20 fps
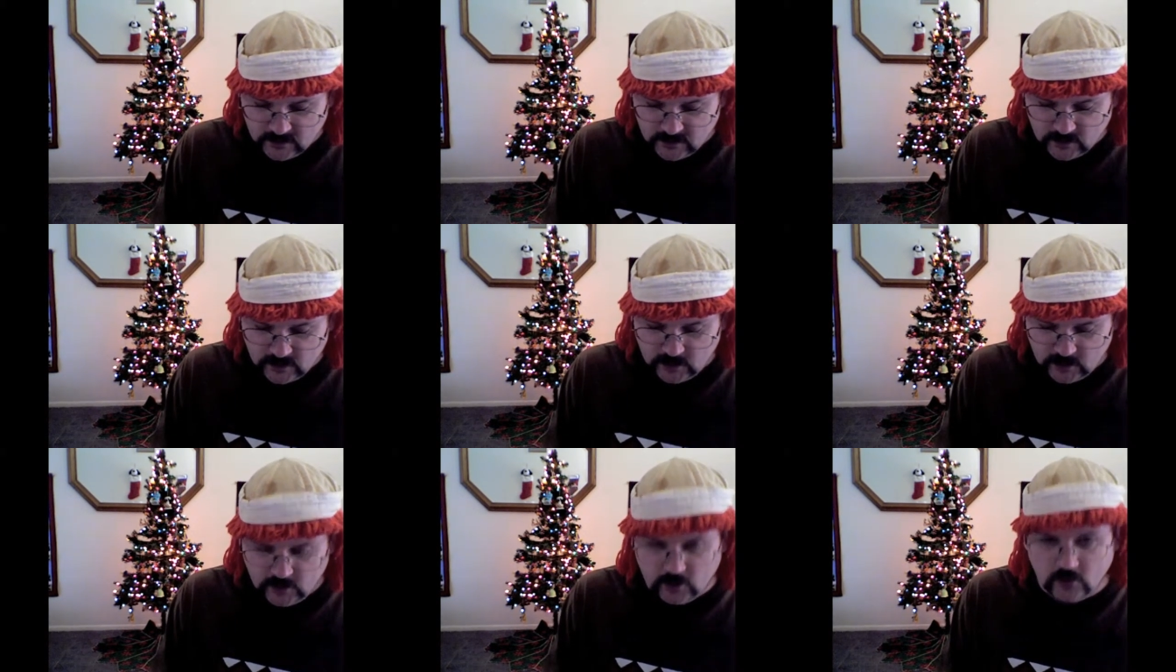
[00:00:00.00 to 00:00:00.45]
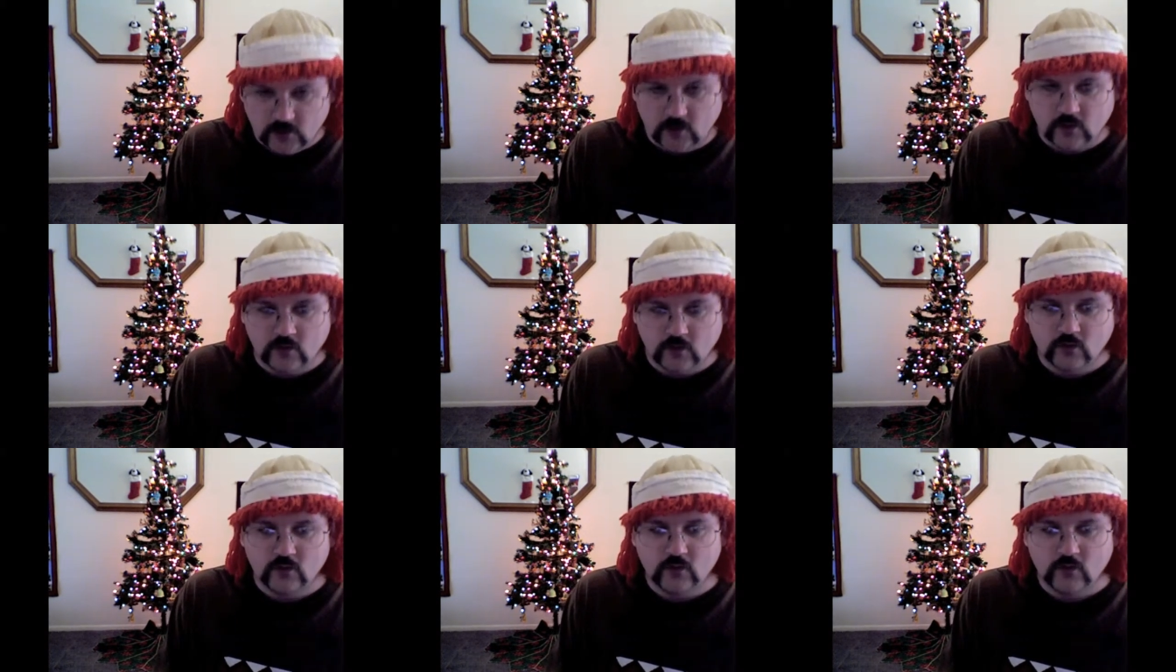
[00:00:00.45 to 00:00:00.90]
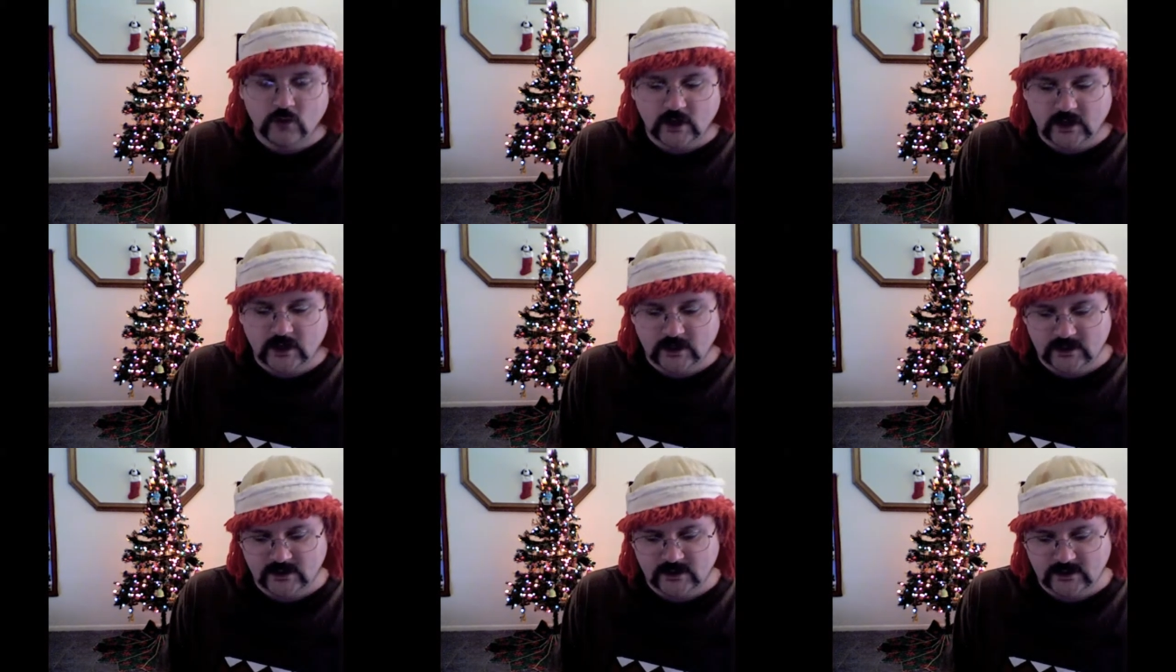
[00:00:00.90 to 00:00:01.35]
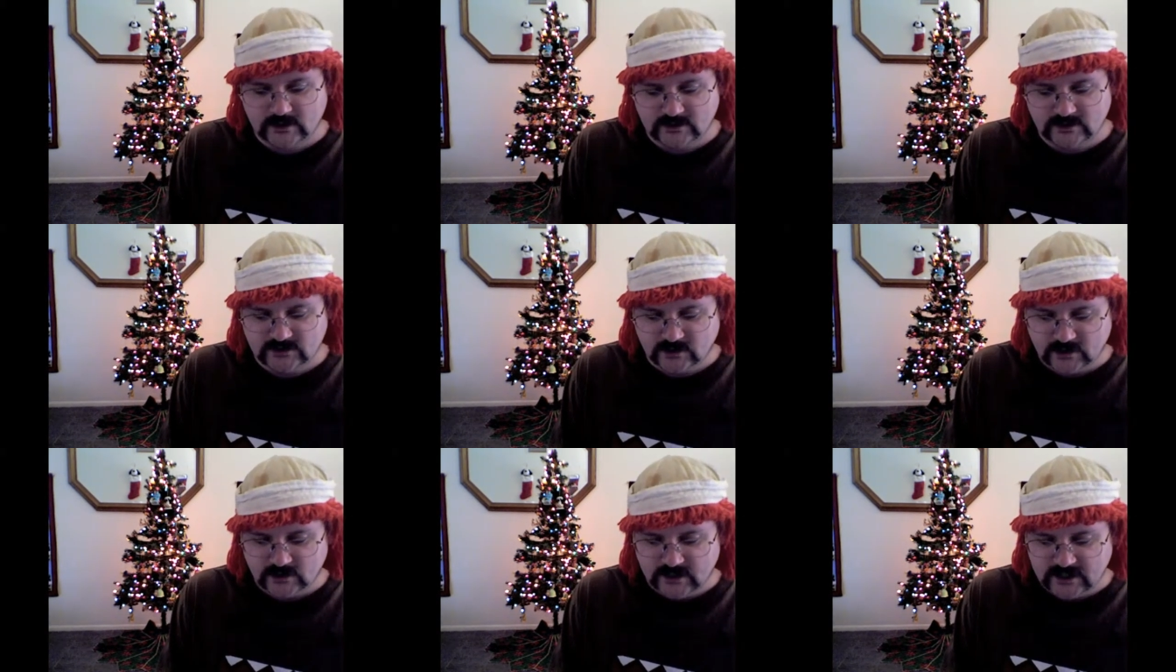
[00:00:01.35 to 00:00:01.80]

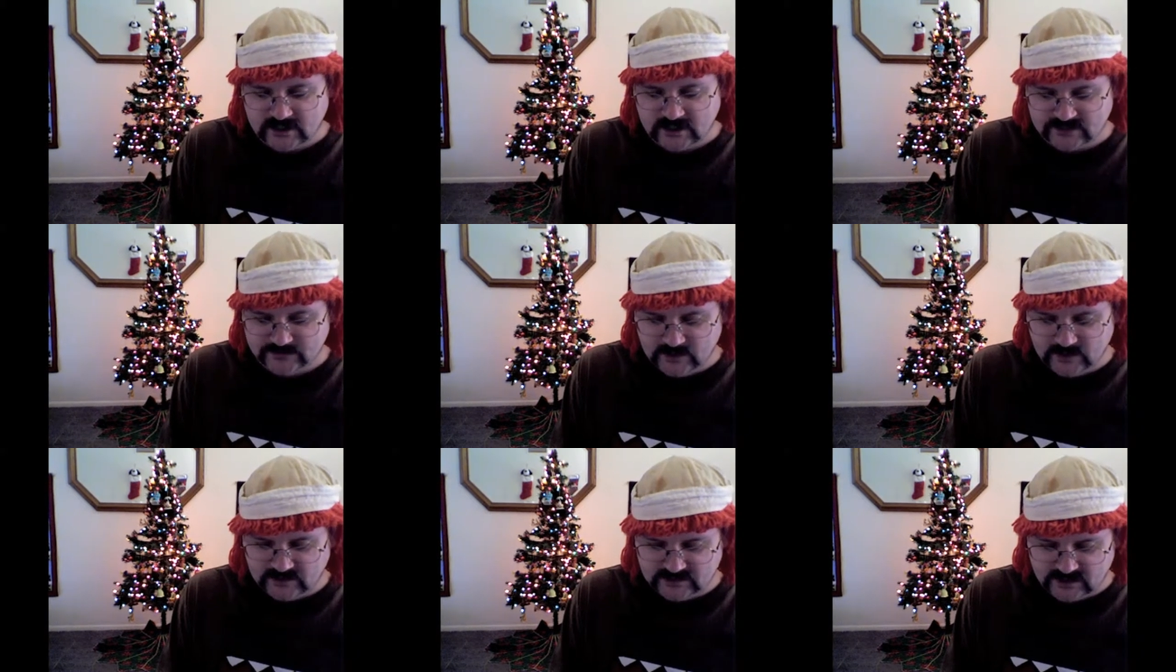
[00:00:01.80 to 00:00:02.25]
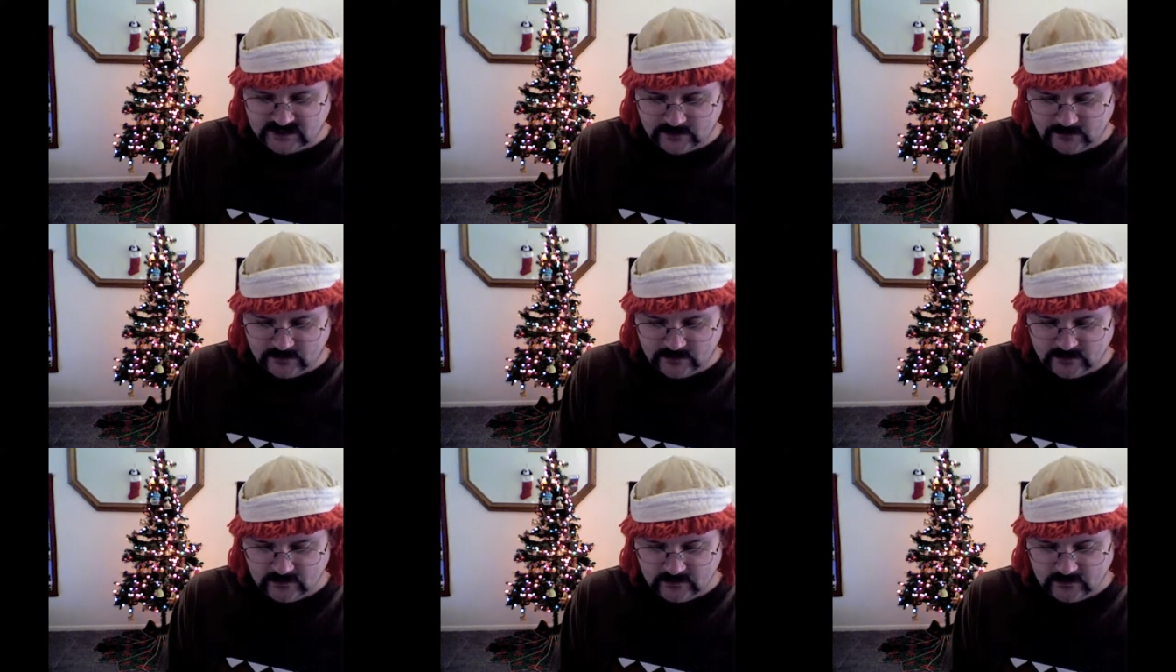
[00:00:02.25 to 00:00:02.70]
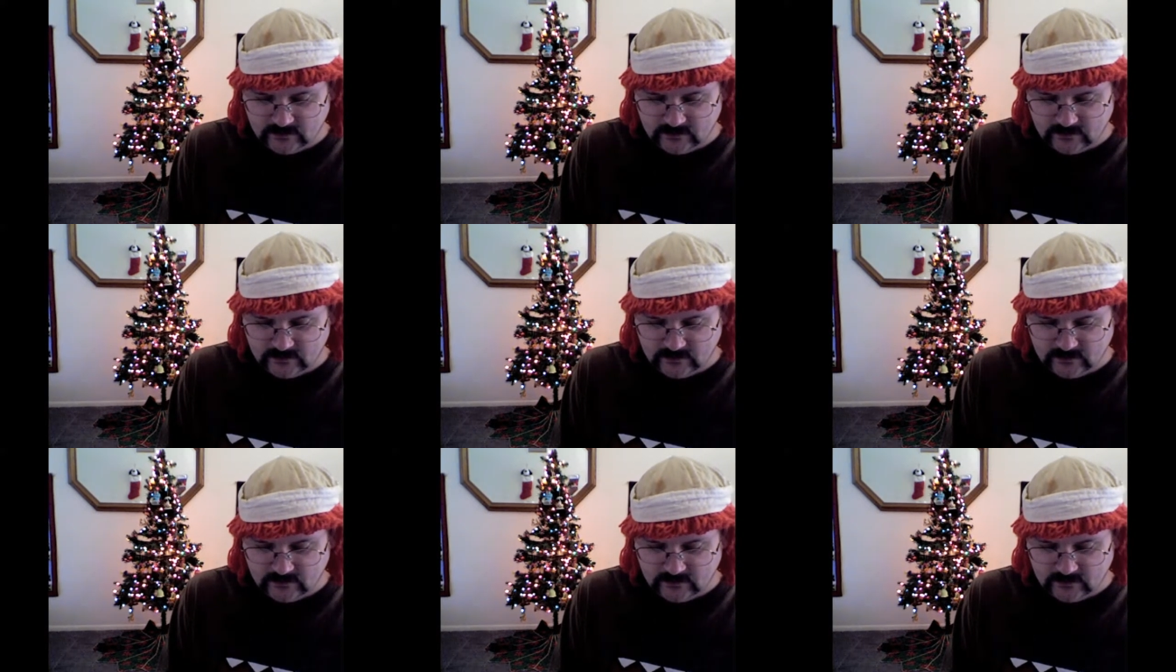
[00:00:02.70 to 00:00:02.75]
Johnny has picked up